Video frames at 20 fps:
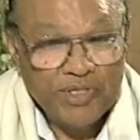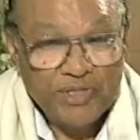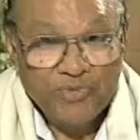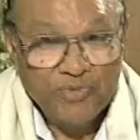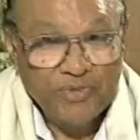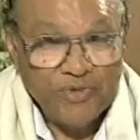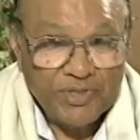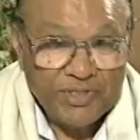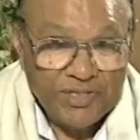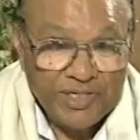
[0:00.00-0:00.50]

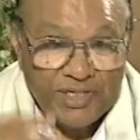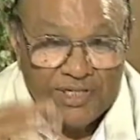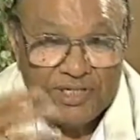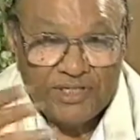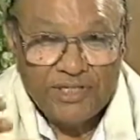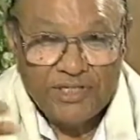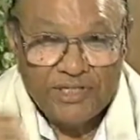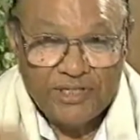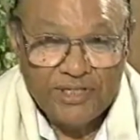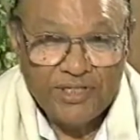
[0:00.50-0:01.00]
If you are there
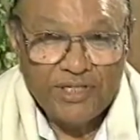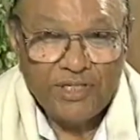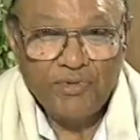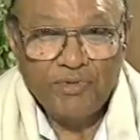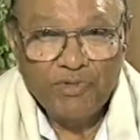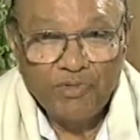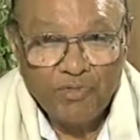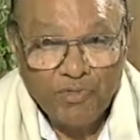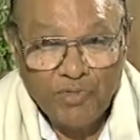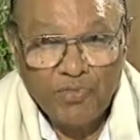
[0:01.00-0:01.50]
at the yesterday
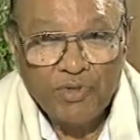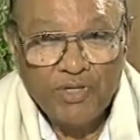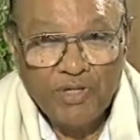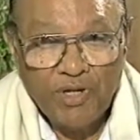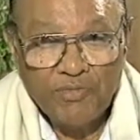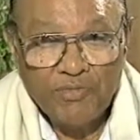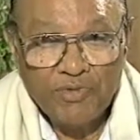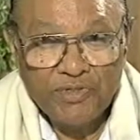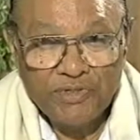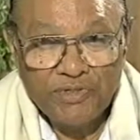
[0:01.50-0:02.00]
when they opened
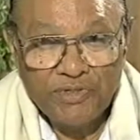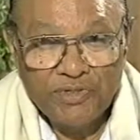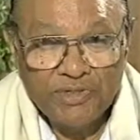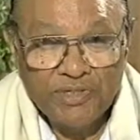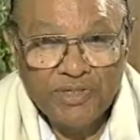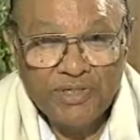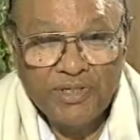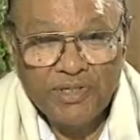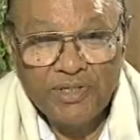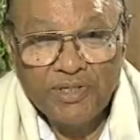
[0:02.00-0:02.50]
the office for
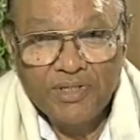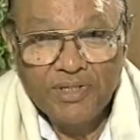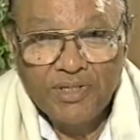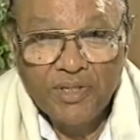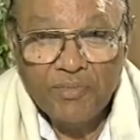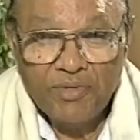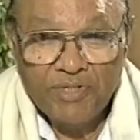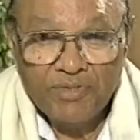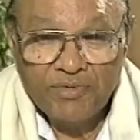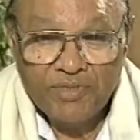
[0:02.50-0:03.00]
the
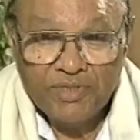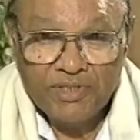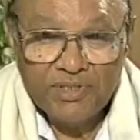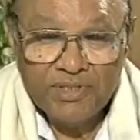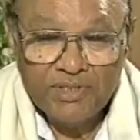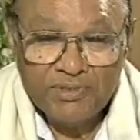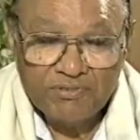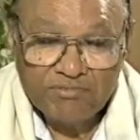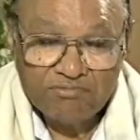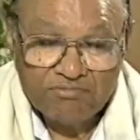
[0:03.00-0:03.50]

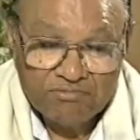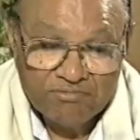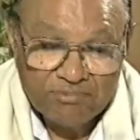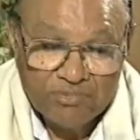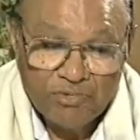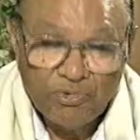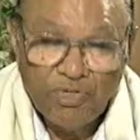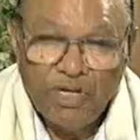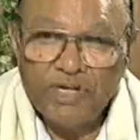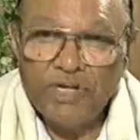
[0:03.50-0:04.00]

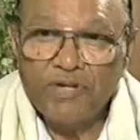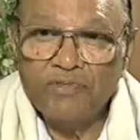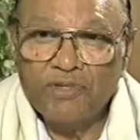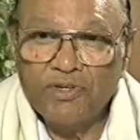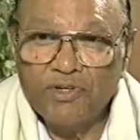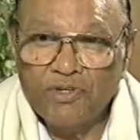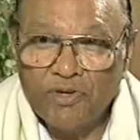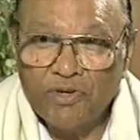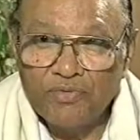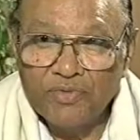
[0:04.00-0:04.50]
United
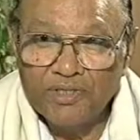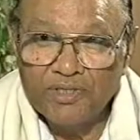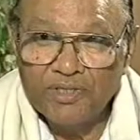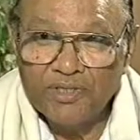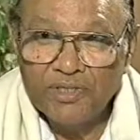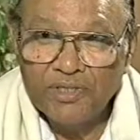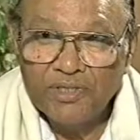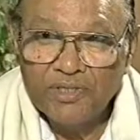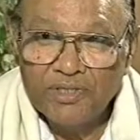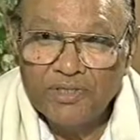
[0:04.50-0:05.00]
Front office,
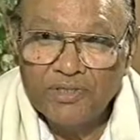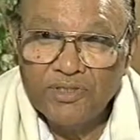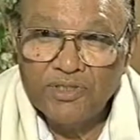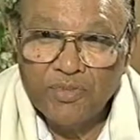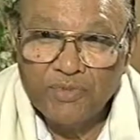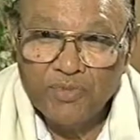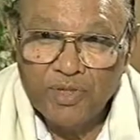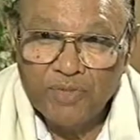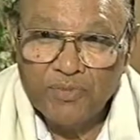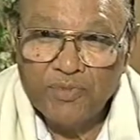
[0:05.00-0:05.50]

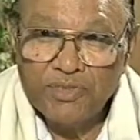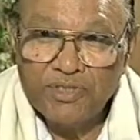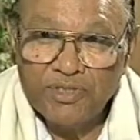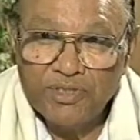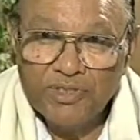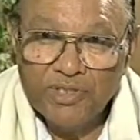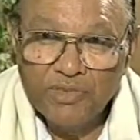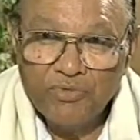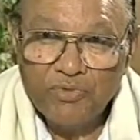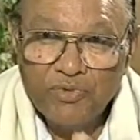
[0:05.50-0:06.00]
the purpose
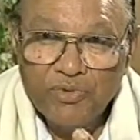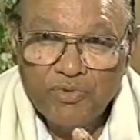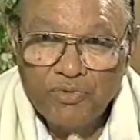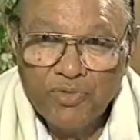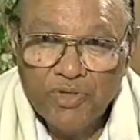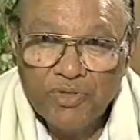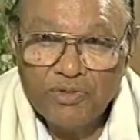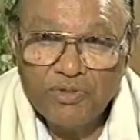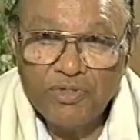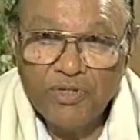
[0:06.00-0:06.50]
is that we
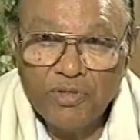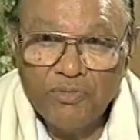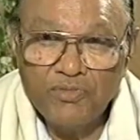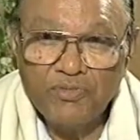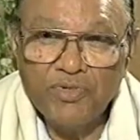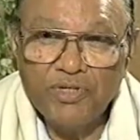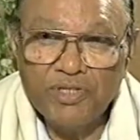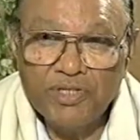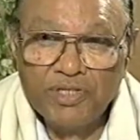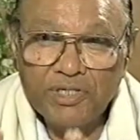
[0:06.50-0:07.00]
want to now
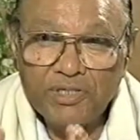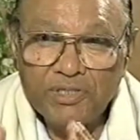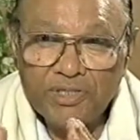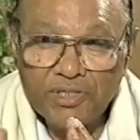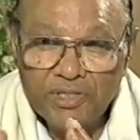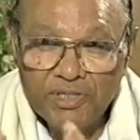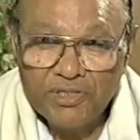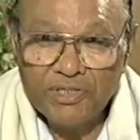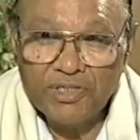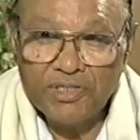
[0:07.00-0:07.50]
feel that
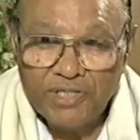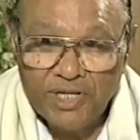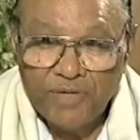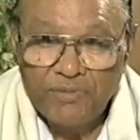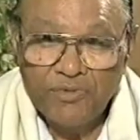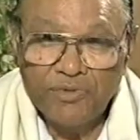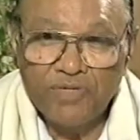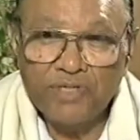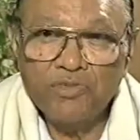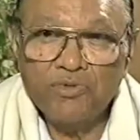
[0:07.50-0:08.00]
there is a
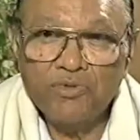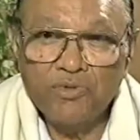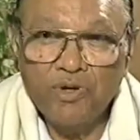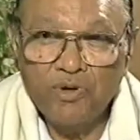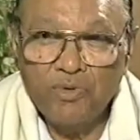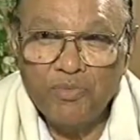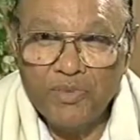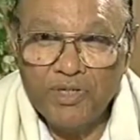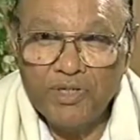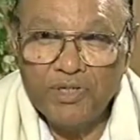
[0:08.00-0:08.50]
time for us to
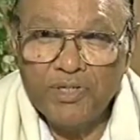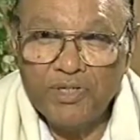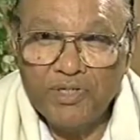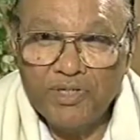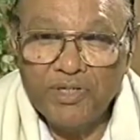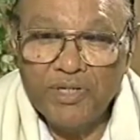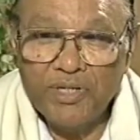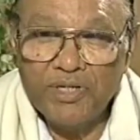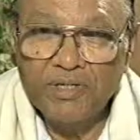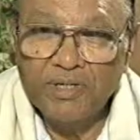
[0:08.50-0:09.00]
open
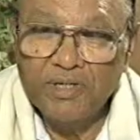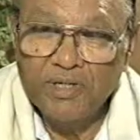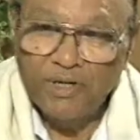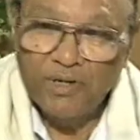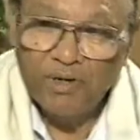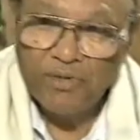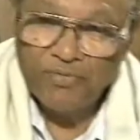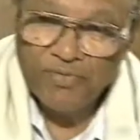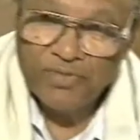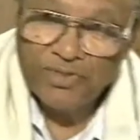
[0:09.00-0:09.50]
an
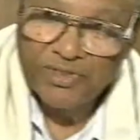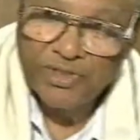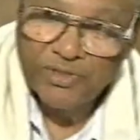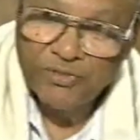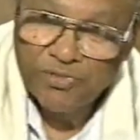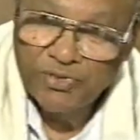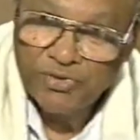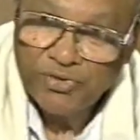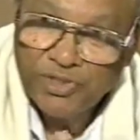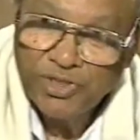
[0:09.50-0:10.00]
office,
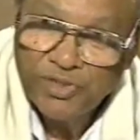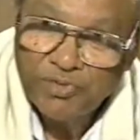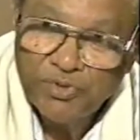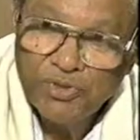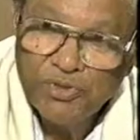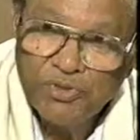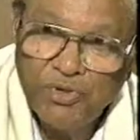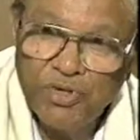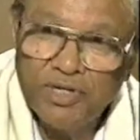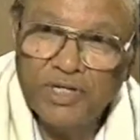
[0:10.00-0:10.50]
and we should be
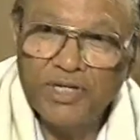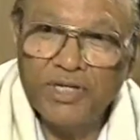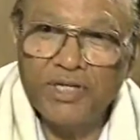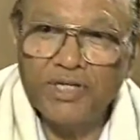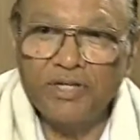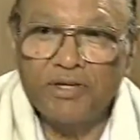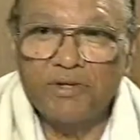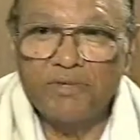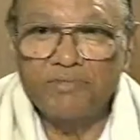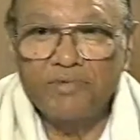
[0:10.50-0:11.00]
able to
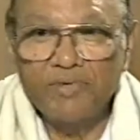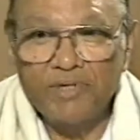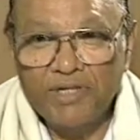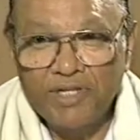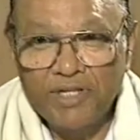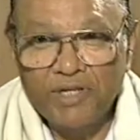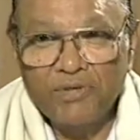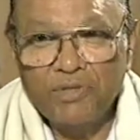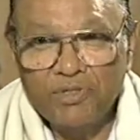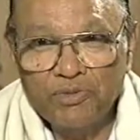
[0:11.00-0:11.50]
coordinate every
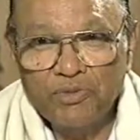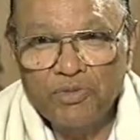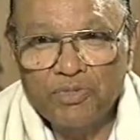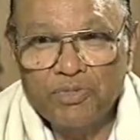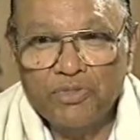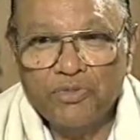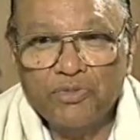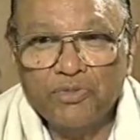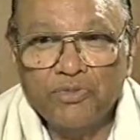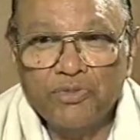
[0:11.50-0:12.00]
day on those issues.